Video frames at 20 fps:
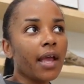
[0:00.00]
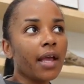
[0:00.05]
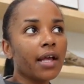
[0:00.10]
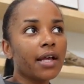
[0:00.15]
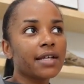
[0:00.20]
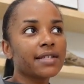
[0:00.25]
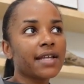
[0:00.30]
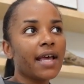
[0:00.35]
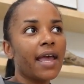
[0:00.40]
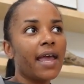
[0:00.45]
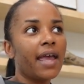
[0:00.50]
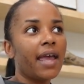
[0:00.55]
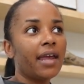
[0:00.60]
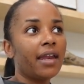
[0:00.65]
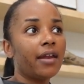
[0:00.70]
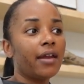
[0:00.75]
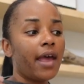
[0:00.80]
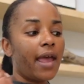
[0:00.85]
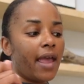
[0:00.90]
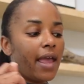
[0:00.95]
because I
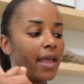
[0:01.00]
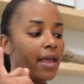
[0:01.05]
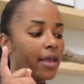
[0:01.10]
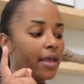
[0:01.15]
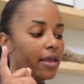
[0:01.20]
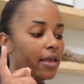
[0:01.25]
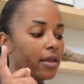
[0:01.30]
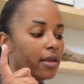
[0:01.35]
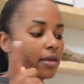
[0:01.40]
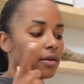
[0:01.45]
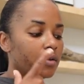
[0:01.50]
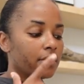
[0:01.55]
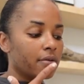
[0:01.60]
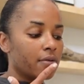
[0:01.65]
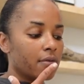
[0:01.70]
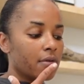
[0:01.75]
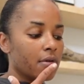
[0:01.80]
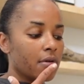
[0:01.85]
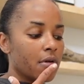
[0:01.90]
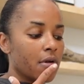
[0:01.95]
had a,
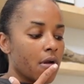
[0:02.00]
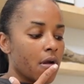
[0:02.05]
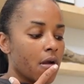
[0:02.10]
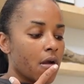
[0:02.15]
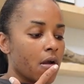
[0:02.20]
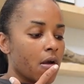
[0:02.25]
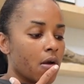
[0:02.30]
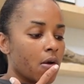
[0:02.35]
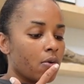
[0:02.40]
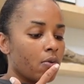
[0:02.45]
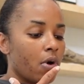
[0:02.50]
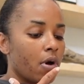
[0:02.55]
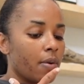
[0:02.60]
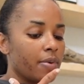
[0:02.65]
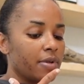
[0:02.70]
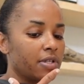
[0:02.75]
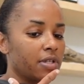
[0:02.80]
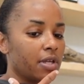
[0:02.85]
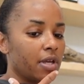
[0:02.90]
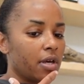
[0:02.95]
what
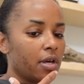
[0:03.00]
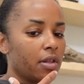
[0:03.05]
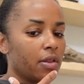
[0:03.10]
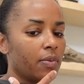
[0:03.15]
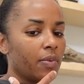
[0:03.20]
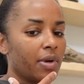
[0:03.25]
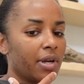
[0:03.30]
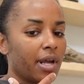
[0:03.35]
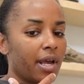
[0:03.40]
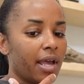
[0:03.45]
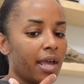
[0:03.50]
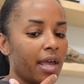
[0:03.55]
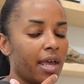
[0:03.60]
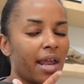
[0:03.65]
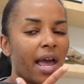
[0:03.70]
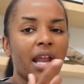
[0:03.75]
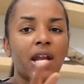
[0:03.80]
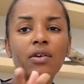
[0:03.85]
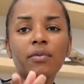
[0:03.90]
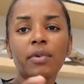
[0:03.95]
was the other one I
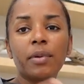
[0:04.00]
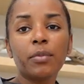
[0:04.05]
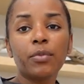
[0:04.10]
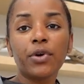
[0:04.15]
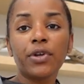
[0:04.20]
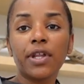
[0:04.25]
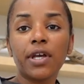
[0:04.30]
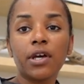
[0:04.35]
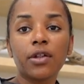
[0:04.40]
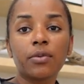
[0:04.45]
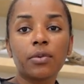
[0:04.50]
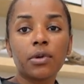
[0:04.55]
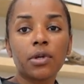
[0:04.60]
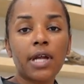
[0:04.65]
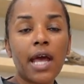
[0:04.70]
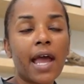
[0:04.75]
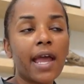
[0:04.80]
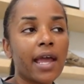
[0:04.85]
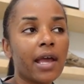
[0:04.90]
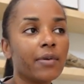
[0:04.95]
had? I don't remember what the other
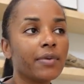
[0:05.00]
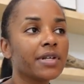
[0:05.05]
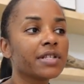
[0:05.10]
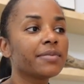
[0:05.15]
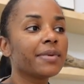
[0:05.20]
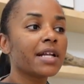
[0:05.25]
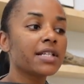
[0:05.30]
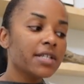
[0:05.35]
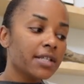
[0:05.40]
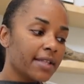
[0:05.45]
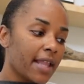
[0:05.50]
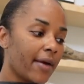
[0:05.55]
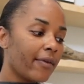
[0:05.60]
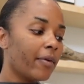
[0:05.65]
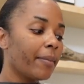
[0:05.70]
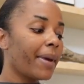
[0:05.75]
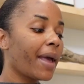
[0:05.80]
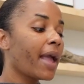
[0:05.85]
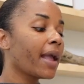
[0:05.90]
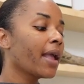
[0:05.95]
one I had was, but I took that
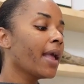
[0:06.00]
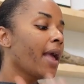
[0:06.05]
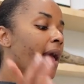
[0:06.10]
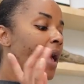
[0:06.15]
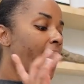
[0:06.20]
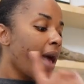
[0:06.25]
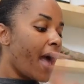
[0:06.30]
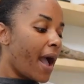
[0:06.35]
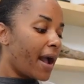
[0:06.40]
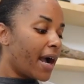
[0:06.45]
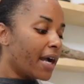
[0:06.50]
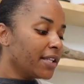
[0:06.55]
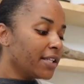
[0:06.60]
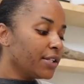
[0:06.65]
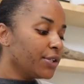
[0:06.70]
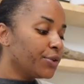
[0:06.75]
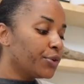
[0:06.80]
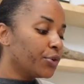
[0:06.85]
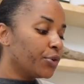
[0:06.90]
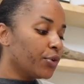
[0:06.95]
one back. I got
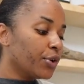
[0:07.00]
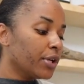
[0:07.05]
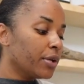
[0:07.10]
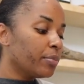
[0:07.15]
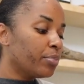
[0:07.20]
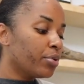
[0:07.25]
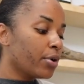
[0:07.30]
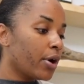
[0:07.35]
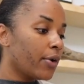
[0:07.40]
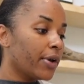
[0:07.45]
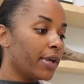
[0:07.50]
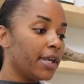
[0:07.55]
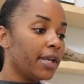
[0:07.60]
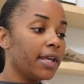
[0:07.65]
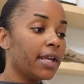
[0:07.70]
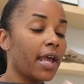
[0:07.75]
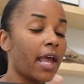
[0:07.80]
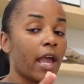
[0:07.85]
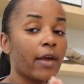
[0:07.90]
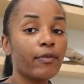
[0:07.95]
the Little Green Pro
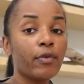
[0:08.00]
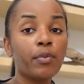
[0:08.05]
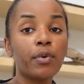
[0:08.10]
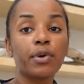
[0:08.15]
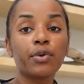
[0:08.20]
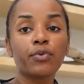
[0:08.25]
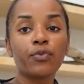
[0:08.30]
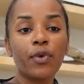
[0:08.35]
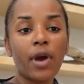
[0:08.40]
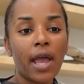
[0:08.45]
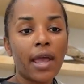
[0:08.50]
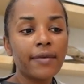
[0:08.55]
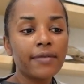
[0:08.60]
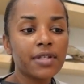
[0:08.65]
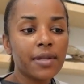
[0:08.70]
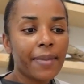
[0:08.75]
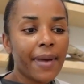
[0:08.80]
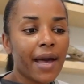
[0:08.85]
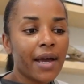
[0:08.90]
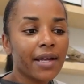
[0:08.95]
Heat. Everyone raves
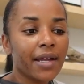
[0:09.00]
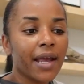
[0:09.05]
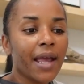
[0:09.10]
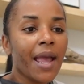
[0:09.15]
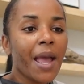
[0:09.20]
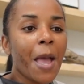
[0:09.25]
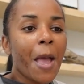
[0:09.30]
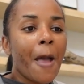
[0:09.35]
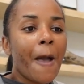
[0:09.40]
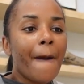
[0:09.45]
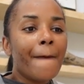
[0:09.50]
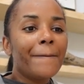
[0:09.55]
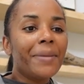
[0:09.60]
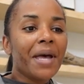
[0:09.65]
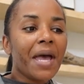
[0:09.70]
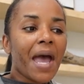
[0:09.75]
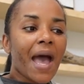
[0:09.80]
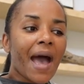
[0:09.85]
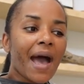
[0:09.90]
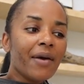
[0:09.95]
about it,
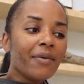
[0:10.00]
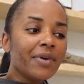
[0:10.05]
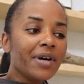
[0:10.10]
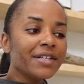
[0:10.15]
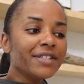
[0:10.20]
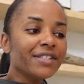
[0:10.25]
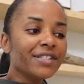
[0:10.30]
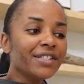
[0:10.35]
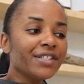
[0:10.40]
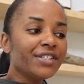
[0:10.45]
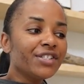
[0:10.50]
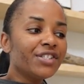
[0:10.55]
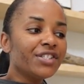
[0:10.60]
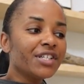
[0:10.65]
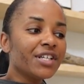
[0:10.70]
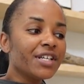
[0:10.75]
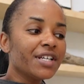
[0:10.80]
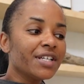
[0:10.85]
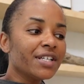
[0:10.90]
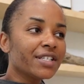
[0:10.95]
but I wasn't
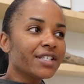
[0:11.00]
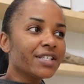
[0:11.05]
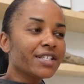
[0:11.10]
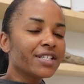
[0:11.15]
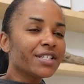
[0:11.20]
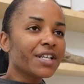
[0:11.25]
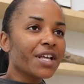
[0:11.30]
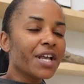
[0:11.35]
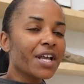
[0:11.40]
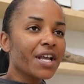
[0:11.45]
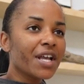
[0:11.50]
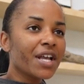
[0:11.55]
just,